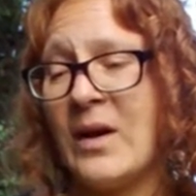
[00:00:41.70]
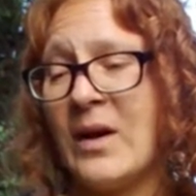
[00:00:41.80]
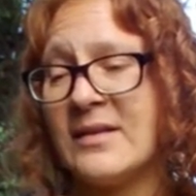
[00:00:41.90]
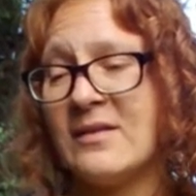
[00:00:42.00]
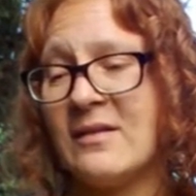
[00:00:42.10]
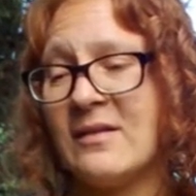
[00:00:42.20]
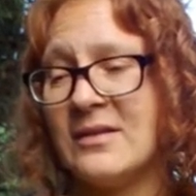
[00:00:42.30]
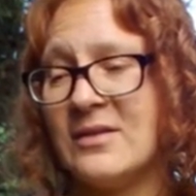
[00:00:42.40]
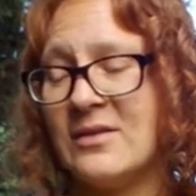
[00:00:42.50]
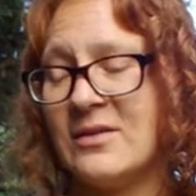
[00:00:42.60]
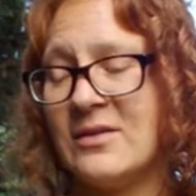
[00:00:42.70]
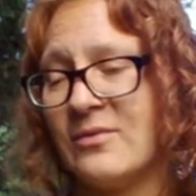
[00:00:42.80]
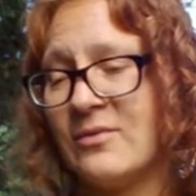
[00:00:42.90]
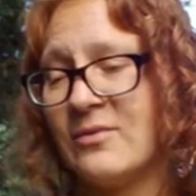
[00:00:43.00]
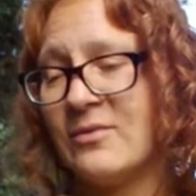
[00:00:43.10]
I started
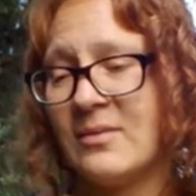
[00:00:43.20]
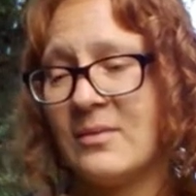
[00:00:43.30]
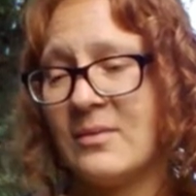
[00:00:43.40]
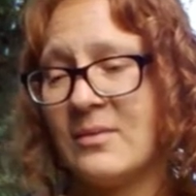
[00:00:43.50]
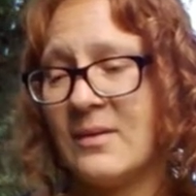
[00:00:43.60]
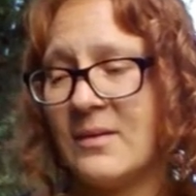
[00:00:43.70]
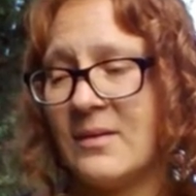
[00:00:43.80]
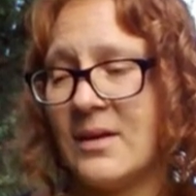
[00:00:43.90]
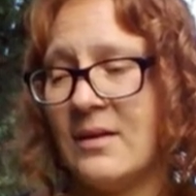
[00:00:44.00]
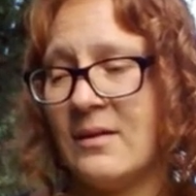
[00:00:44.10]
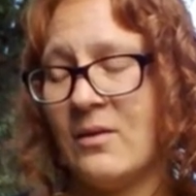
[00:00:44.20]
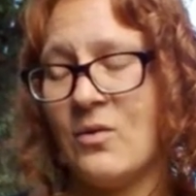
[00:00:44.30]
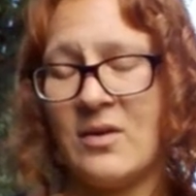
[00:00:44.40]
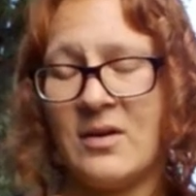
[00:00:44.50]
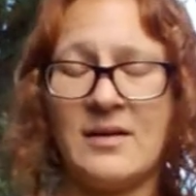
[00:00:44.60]
to
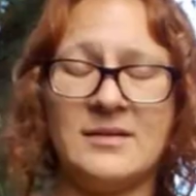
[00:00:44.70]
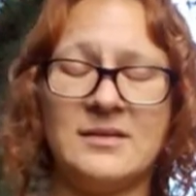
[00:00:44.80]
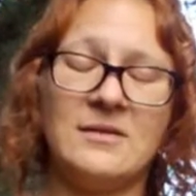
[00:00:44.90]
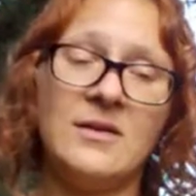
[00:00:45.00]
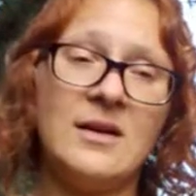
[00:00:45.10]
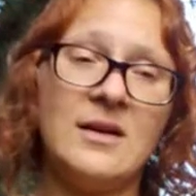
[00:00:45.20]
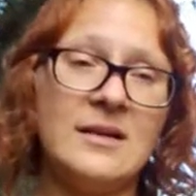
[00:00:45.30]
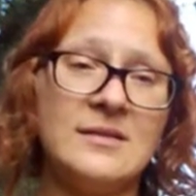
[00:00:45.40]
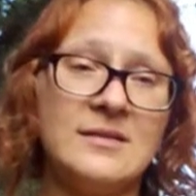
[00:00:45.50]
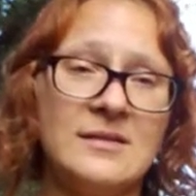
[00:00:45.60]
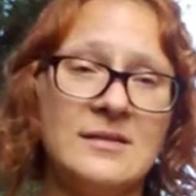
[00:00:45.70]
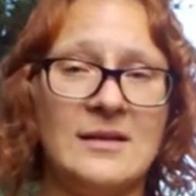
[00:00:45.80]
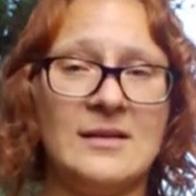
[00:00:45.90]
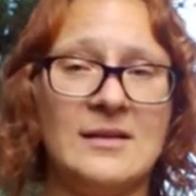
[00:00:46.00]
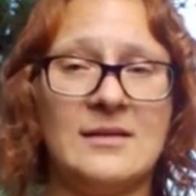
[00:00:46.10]
organize the files
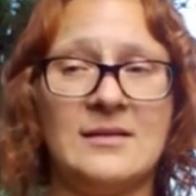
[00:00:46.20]
and